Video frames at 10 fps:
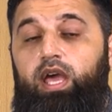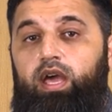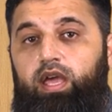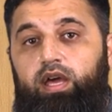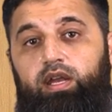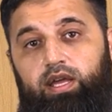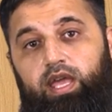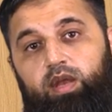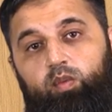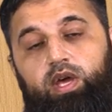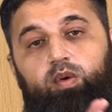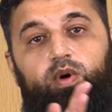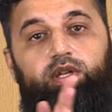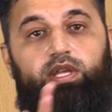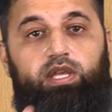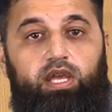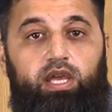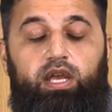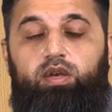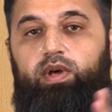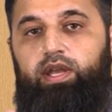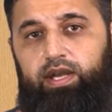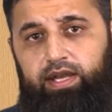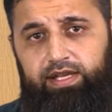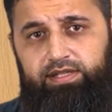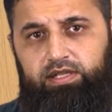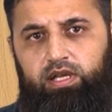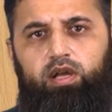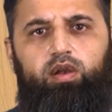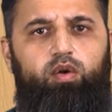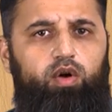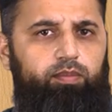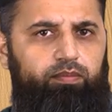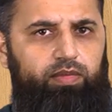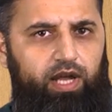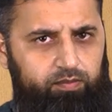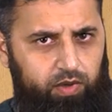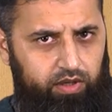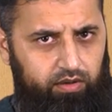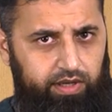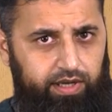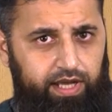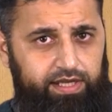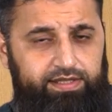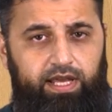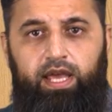Here again, we convert the key into an index, look up that particular index,